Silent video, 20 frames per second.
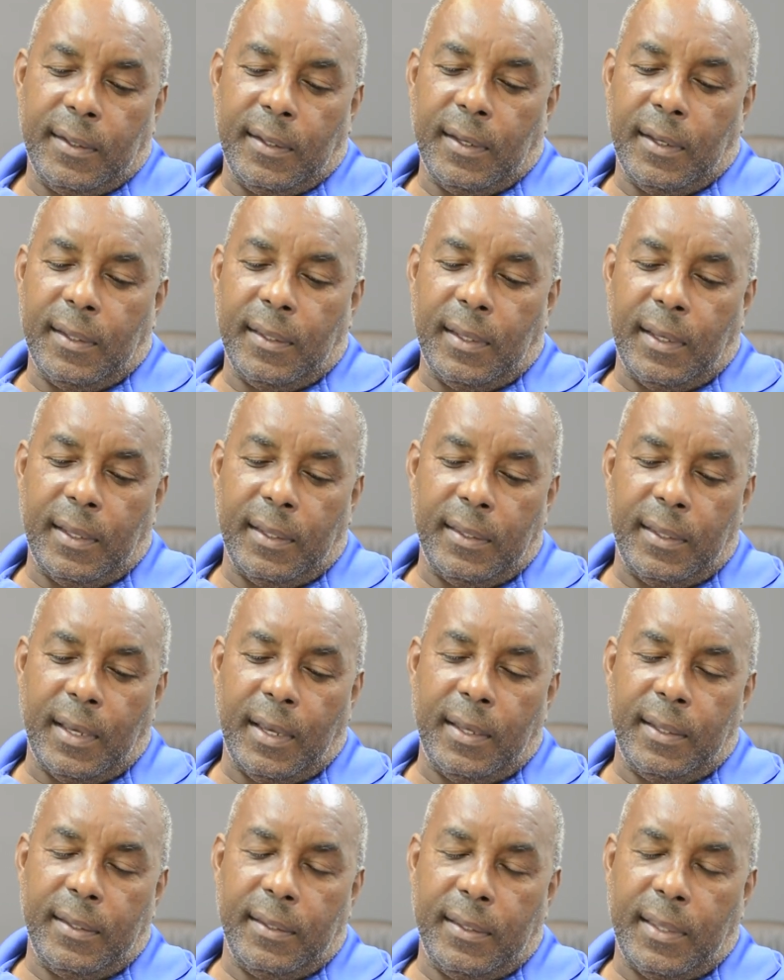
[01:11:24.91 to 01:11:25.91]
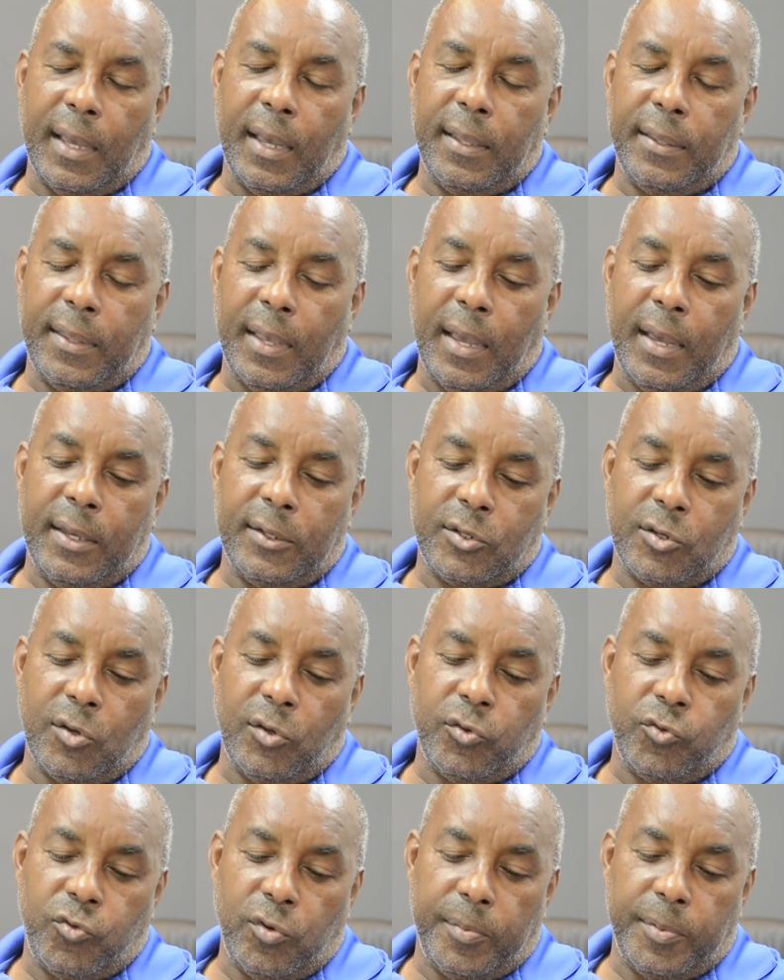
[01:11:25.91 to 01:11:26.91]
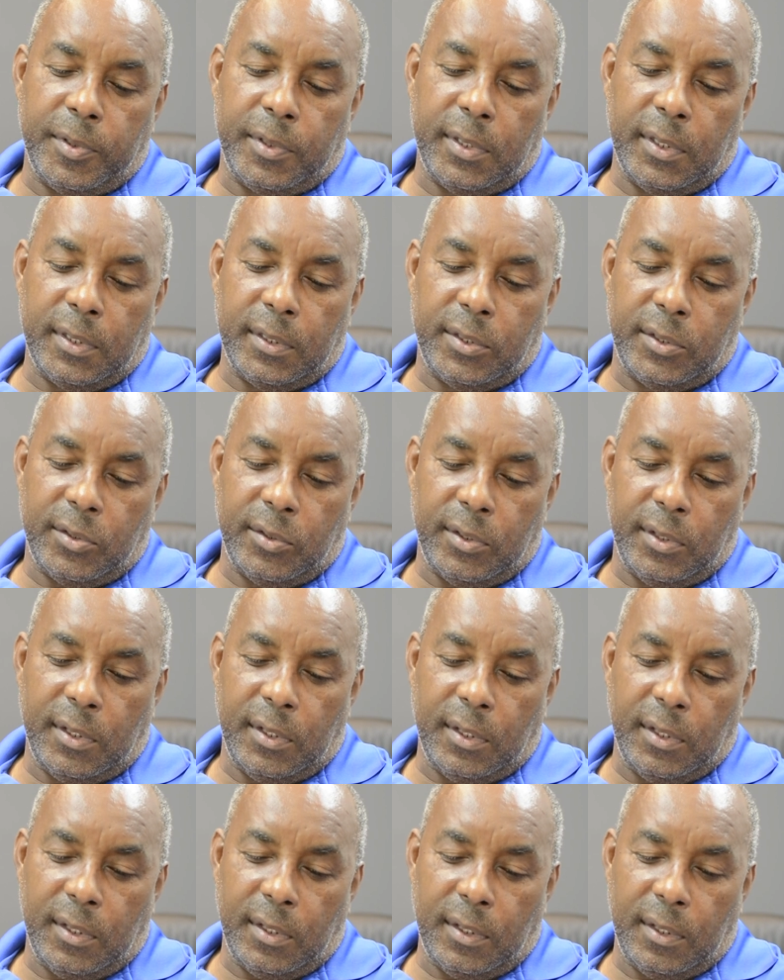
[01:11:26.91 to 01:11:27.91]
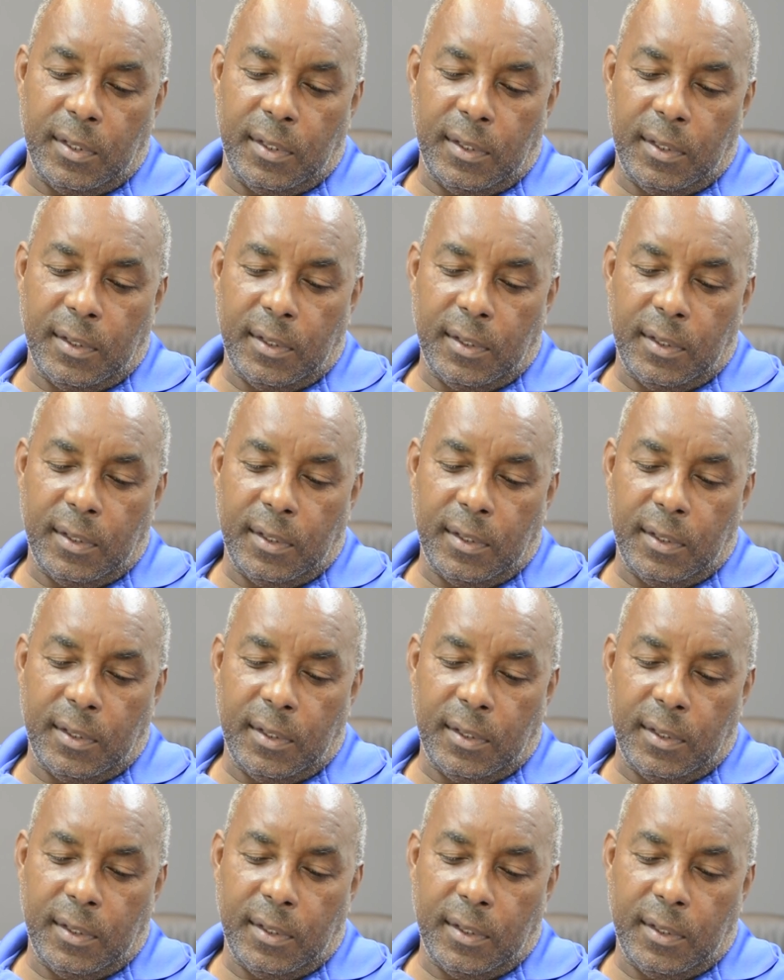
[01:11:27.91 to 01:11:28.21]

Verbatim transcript: yeah, that that that that has contributed to the.